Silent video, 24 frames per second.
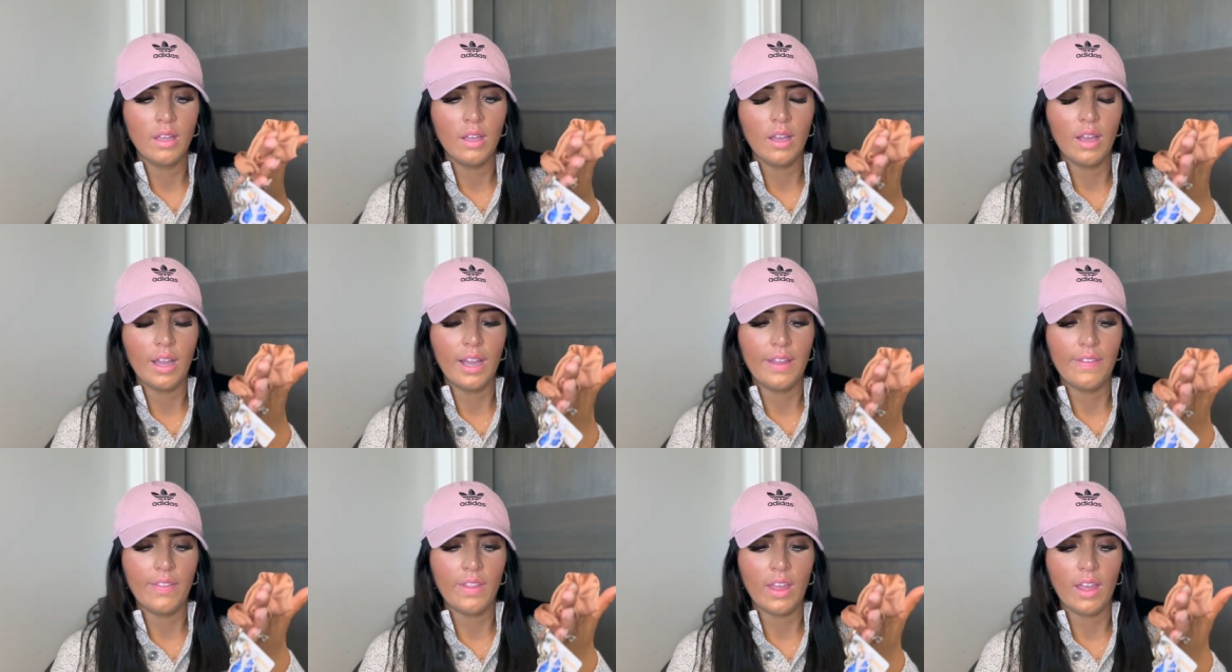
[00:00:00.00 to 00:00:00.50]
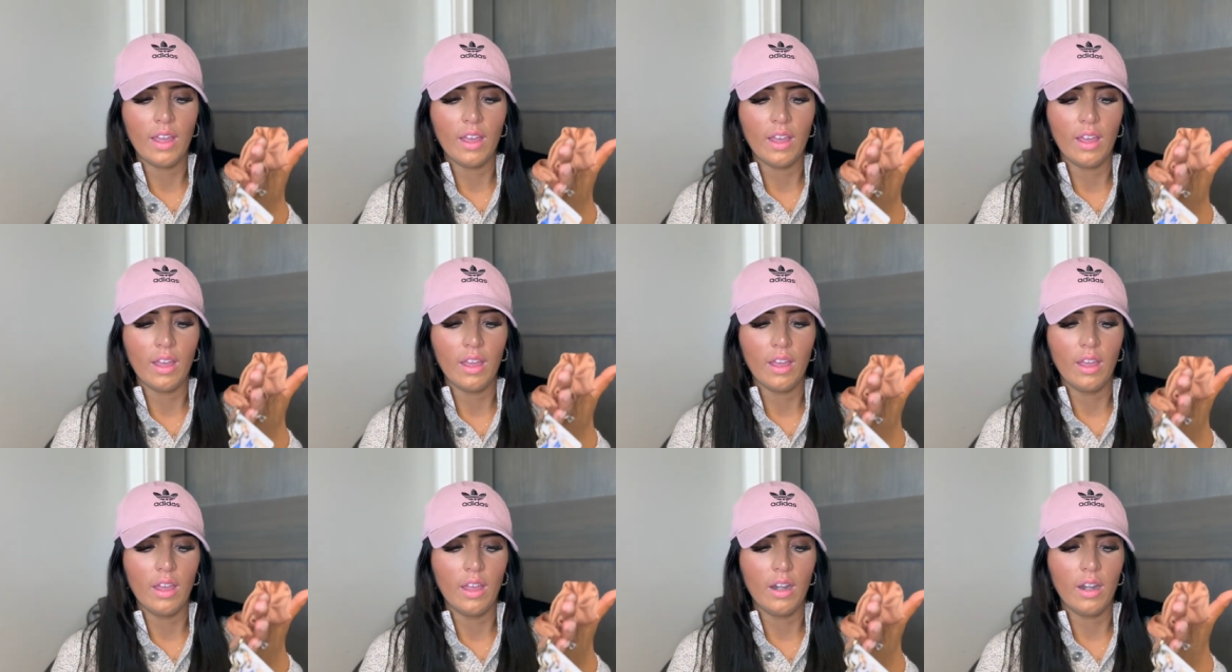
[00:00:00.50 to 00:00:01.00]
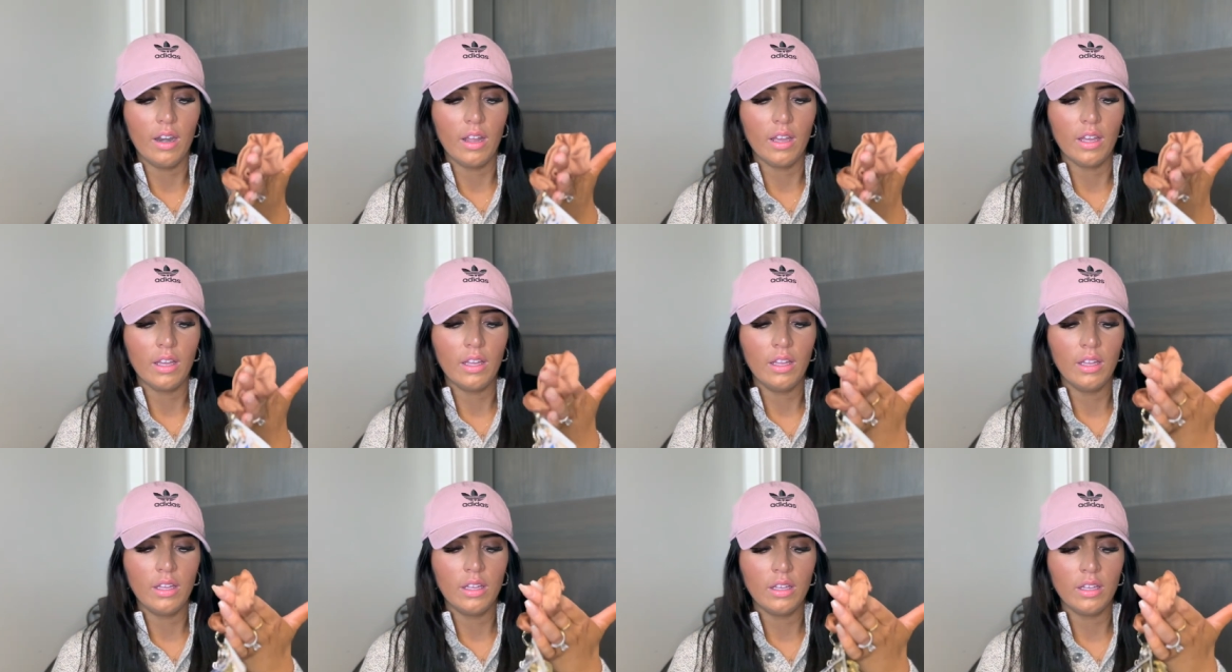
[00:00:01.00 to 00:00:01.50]
And
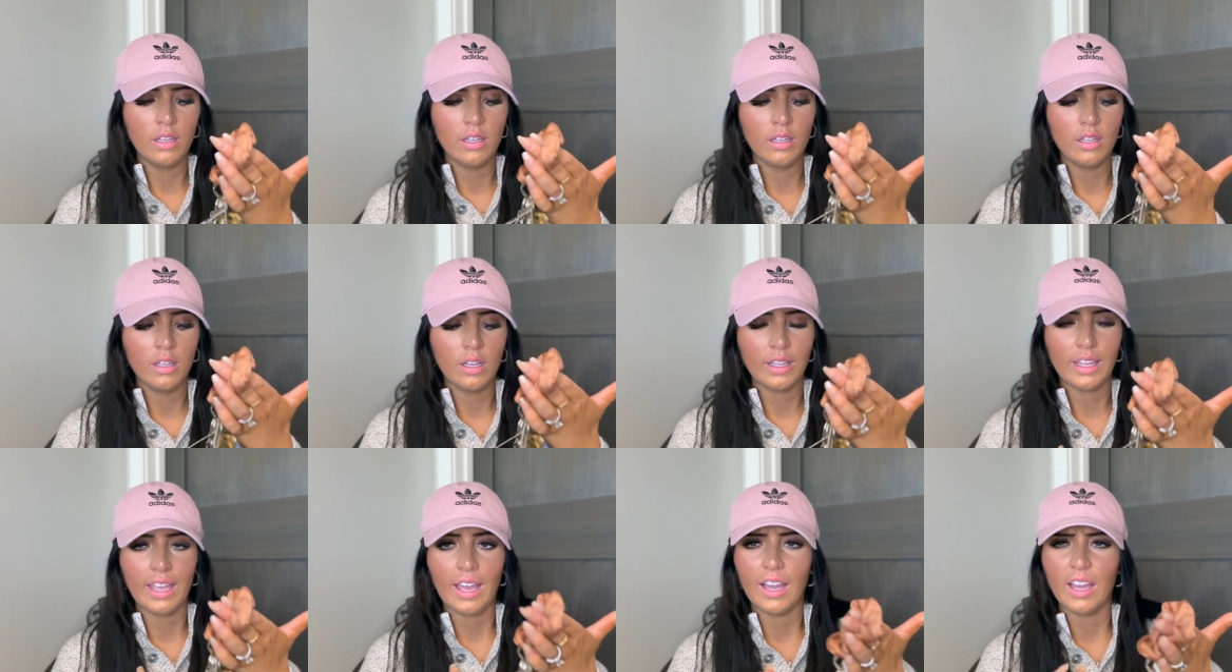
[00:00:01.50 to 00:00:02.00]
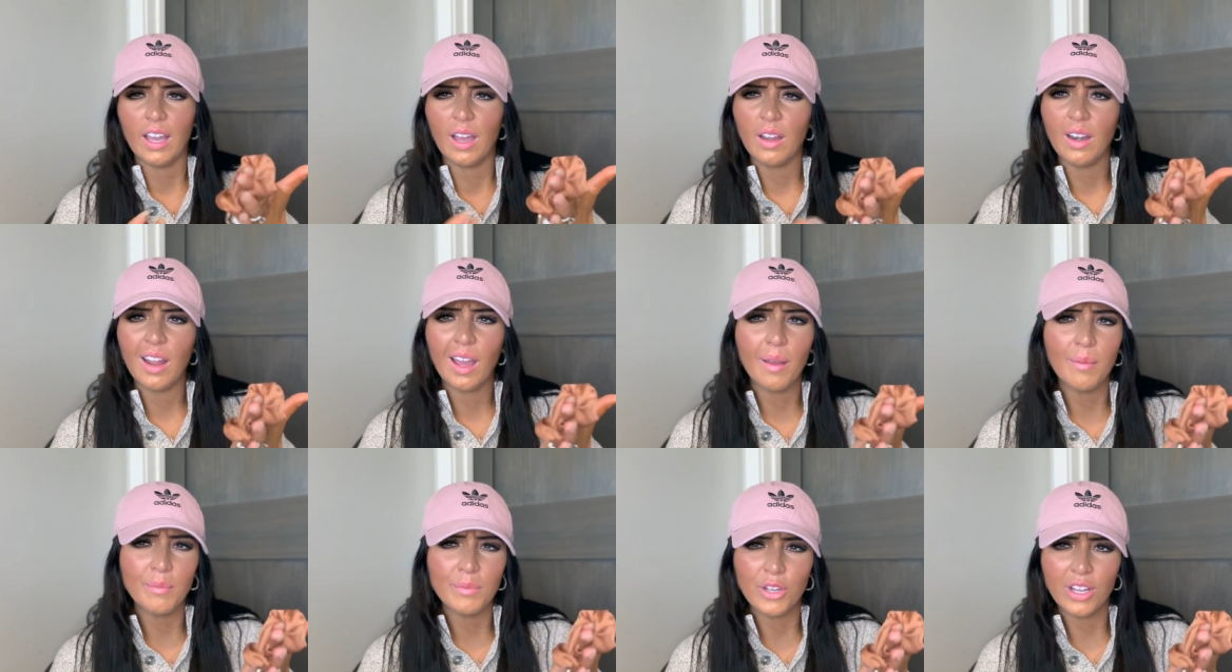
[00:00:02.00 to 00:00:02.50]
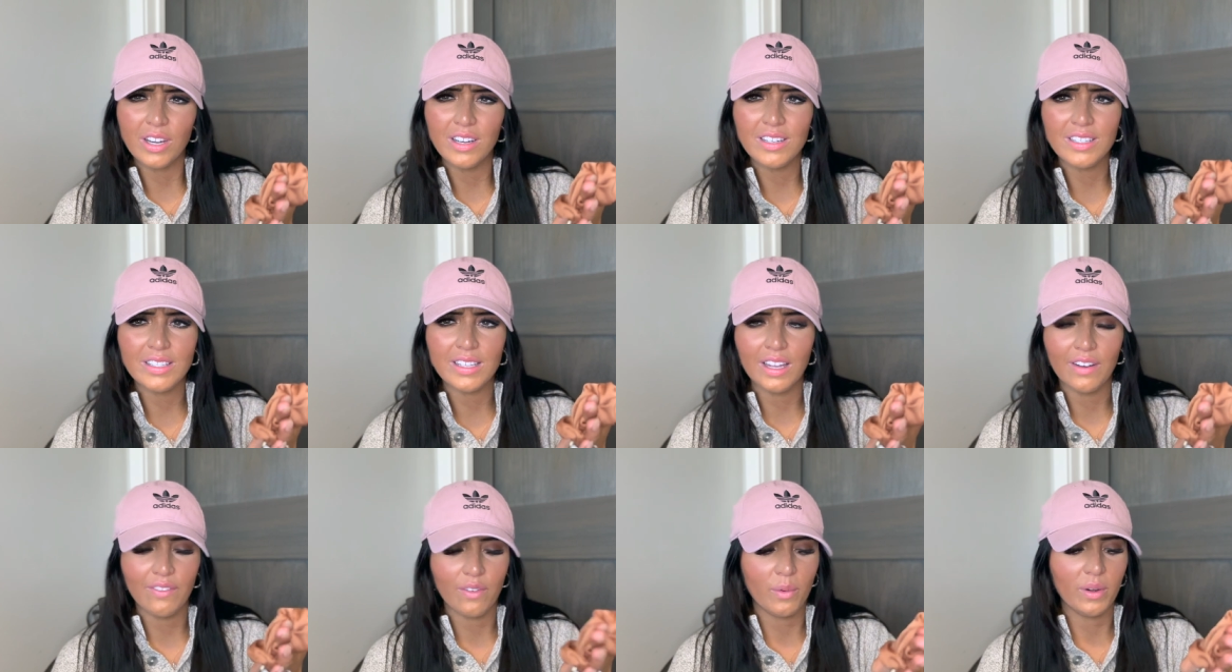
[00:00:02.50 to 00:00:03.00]
then, yeah, I'm trying to
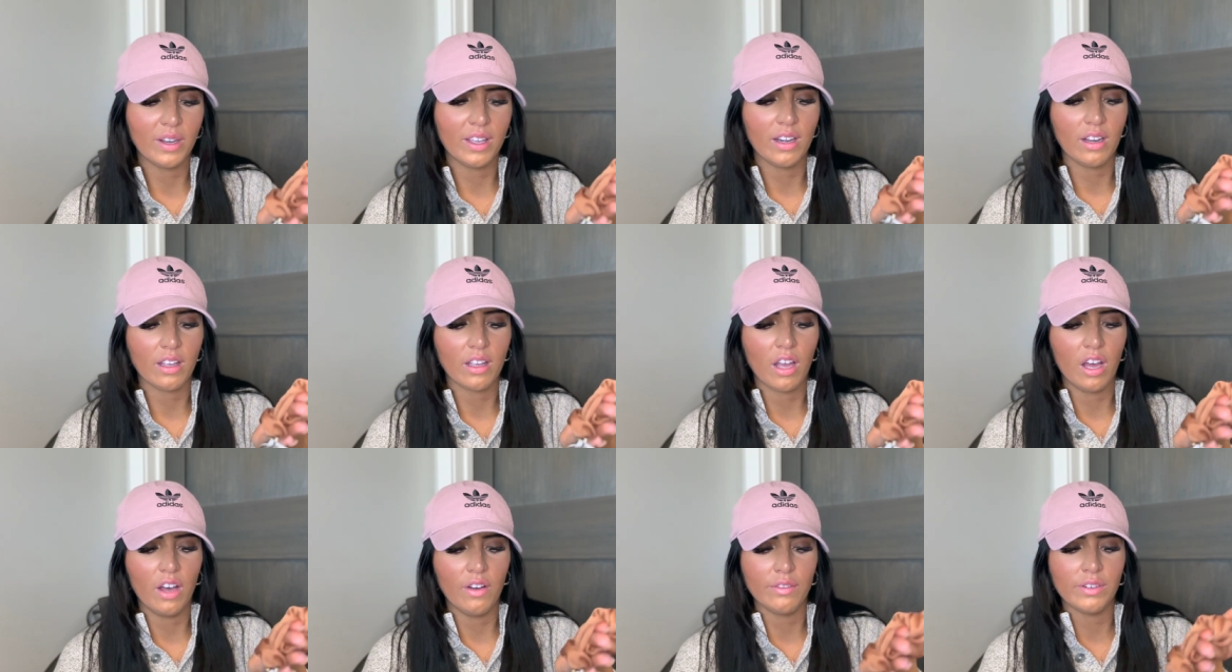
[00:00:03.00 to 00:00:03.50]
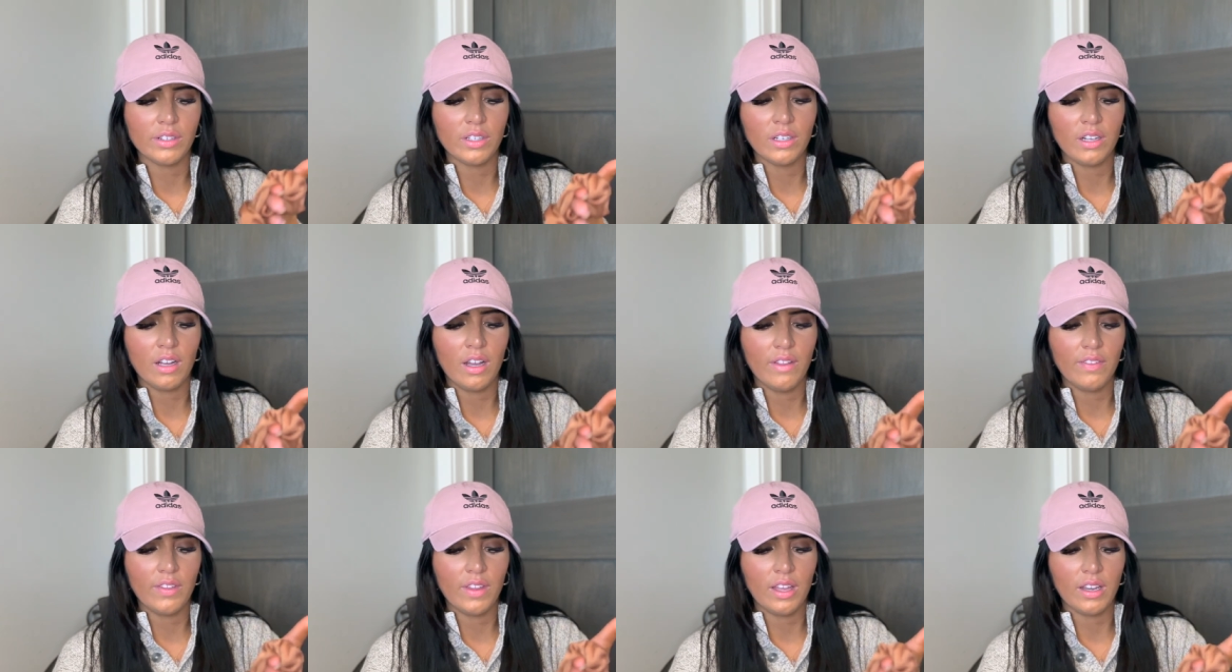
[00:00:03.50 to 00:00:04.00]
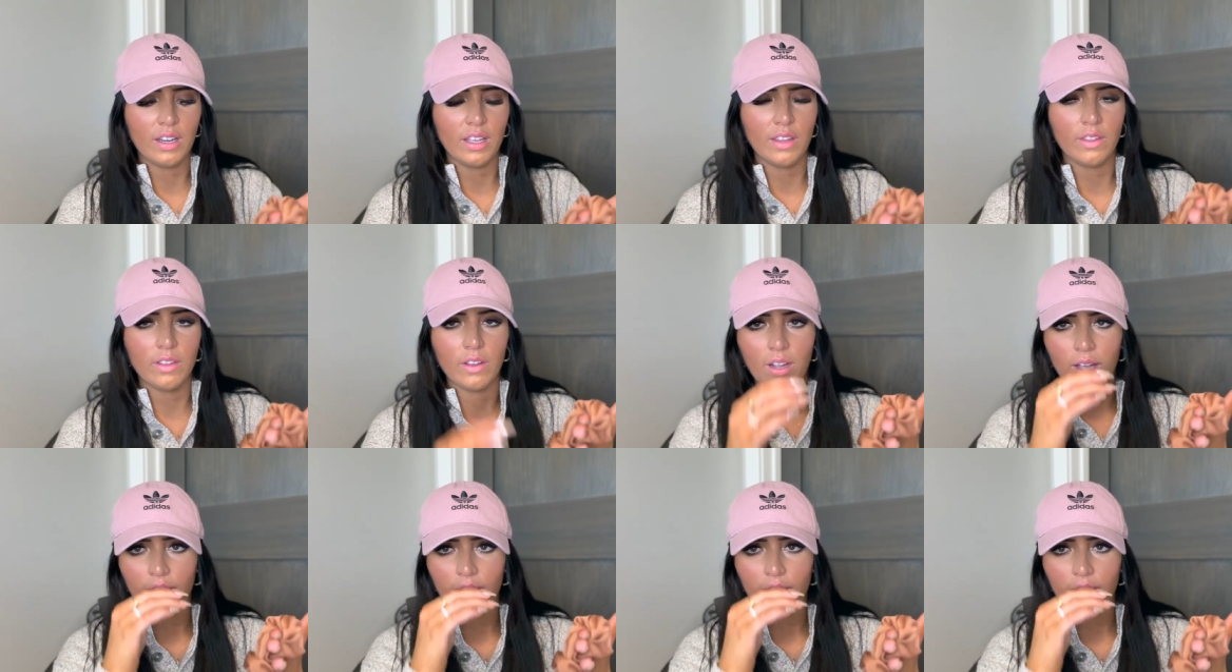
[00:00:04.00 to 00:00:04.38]
decide if I want to get a cover on that either.